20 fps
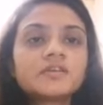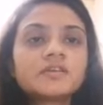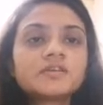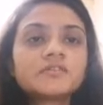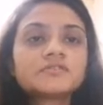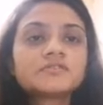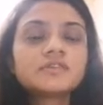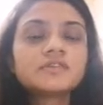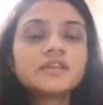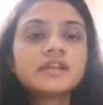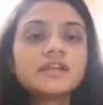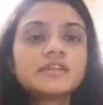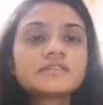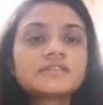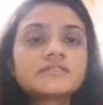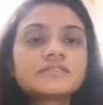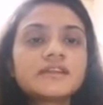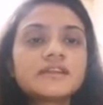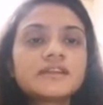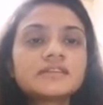So let us
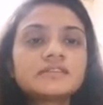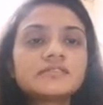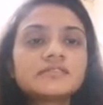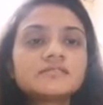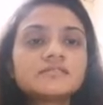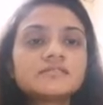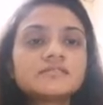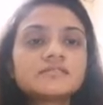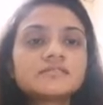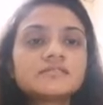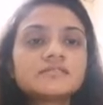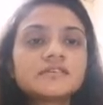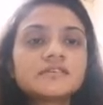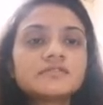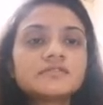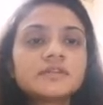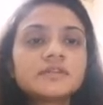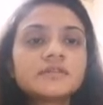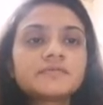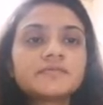start the
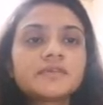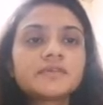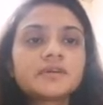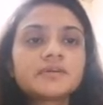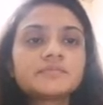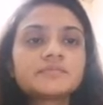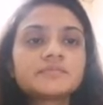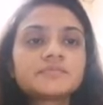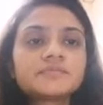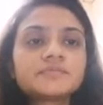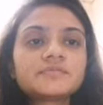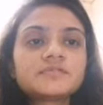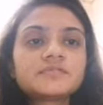flip-flops.